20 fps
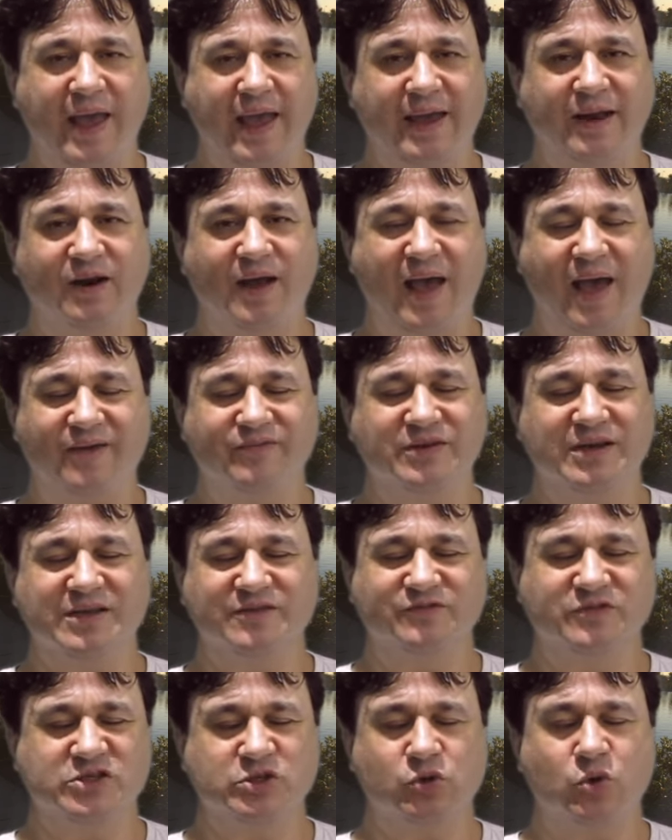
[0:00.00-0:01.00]
and I have done
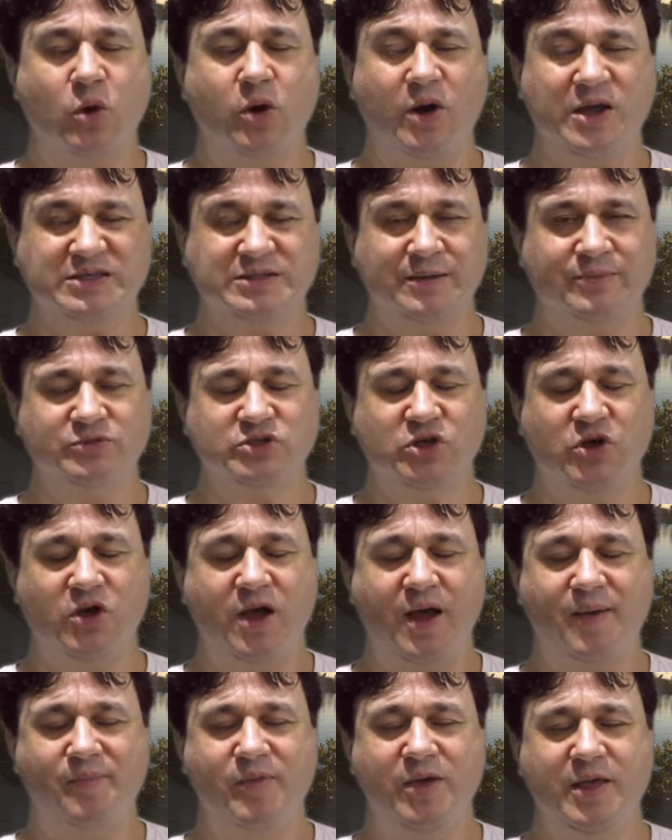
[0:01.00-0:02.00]
for quite some
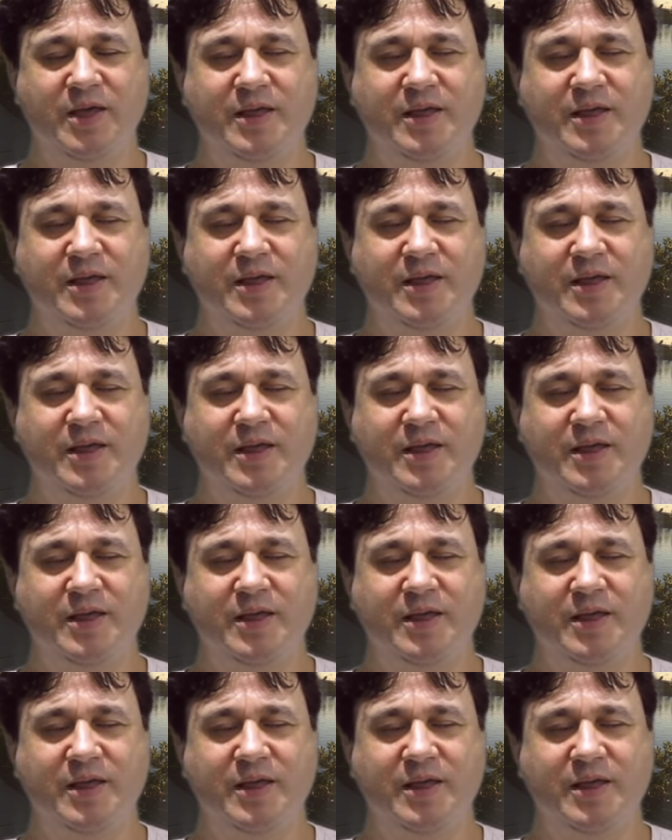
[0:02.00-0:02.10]
time,